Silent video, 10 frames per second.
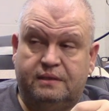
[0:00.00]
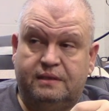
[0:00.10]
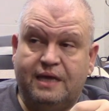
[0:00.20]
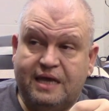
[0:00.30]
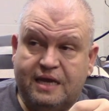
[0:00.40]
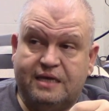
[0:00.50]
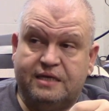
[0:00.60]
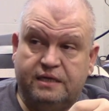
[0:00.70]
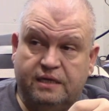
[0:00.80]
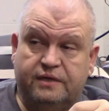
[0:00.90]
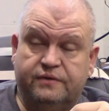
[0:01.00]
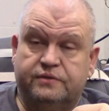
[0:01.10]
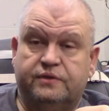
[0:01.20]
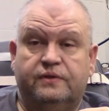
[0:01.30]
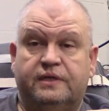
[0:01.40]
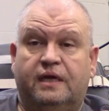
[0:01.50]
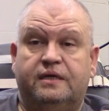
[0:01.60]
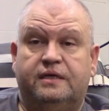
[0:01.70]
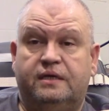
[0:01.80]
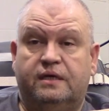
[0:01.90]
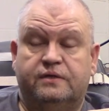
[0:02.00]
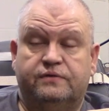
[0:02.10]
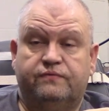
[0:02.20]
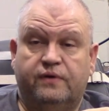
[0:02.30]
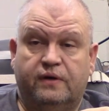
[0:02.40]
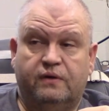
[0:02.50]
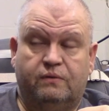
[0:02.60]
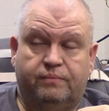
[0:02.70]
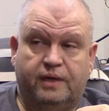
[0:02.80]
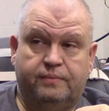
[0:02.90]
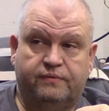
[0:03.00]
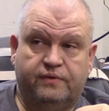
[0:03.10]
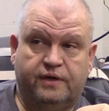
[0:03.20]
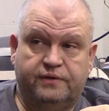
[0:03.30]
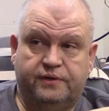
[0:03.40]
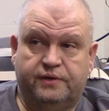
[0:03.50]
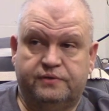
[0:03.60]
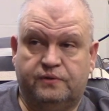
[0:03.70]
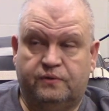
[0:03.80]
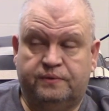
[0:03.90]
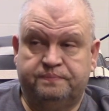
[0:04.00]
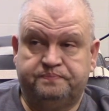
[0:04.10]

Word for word: late 1800s, early 1900s, very old pipe, over 100 years old.